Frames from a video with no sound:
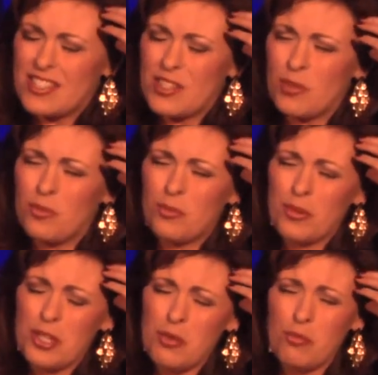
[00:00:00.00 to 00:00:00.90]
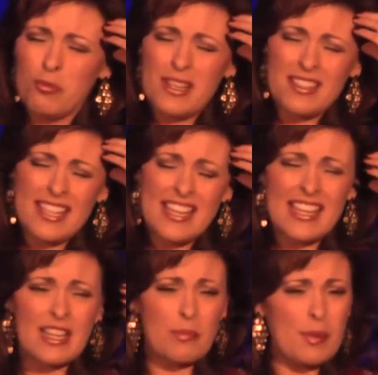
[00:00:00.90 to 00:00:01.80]
so were you really
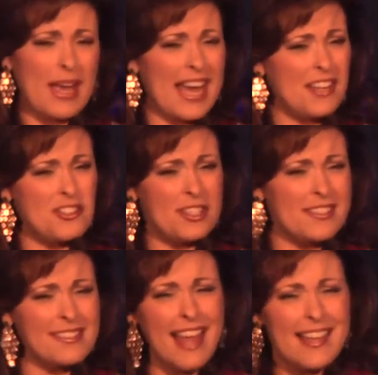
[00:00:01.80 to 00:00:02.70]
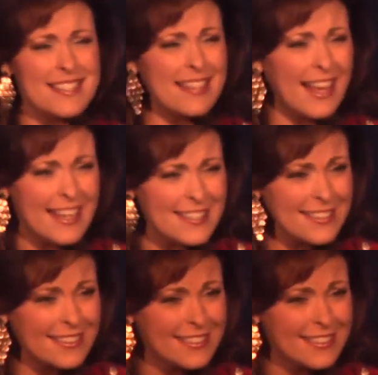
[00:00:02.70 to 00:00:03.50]
in a pageant last night?